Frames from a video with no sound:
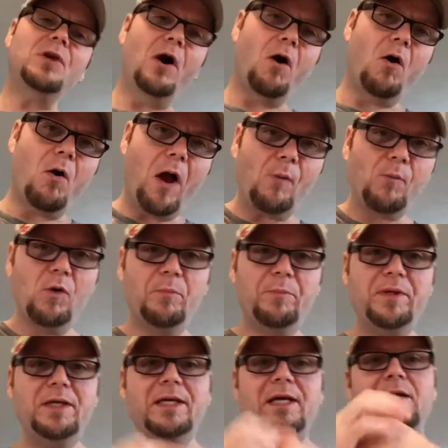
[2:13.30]
know I will
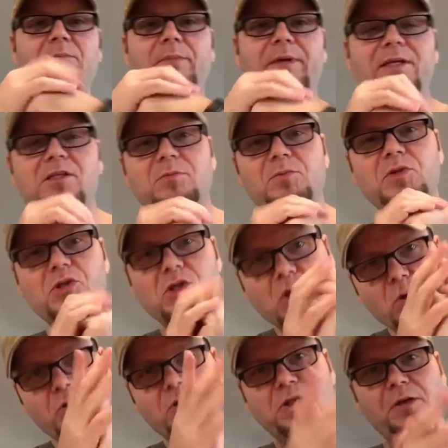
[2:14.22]
be getting me some
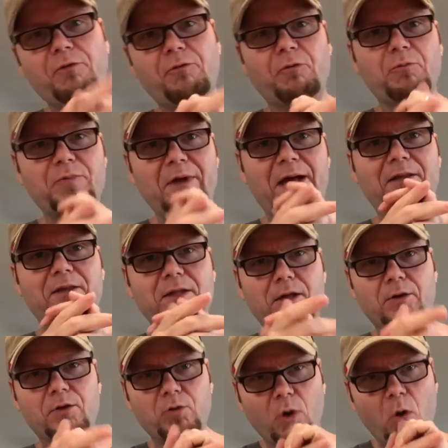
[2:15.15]
sushi from that
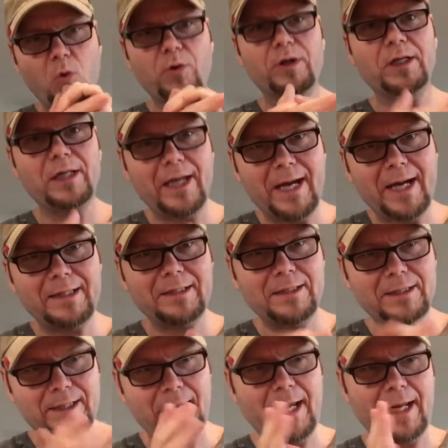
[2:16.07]
there Kroger line
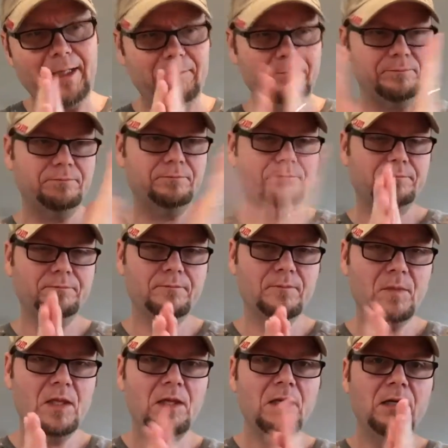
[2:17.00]
today.
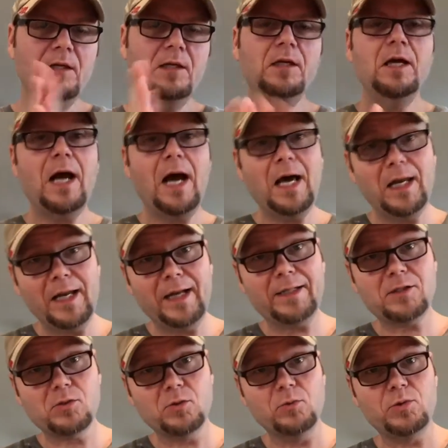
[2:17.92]
I
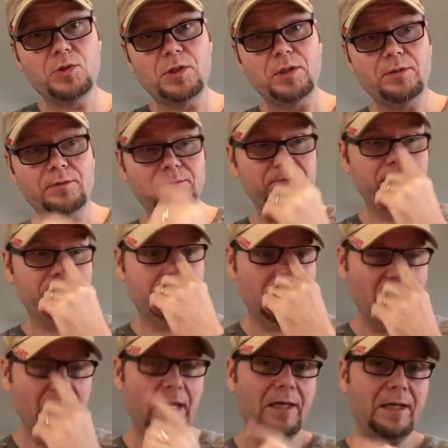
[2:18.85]
like sushi,
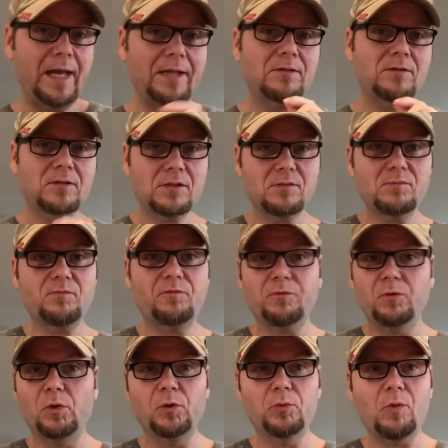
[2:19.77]
and that's
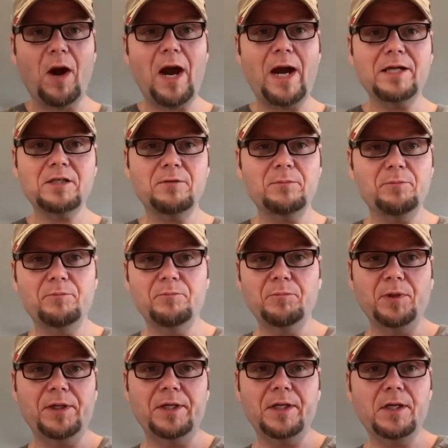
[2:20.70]
full of rice,
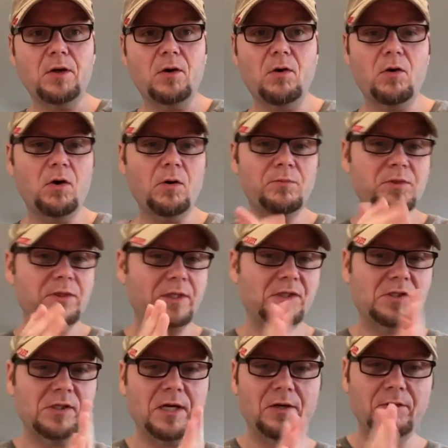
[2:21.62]
plenty of carbs,
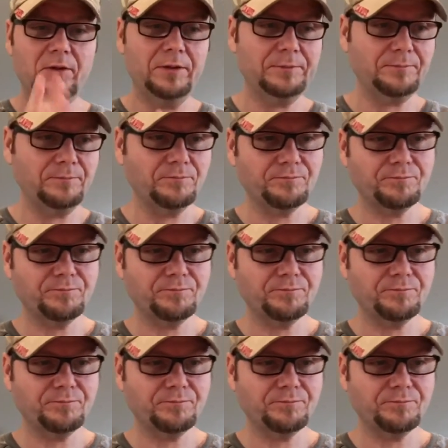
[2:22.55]
etc.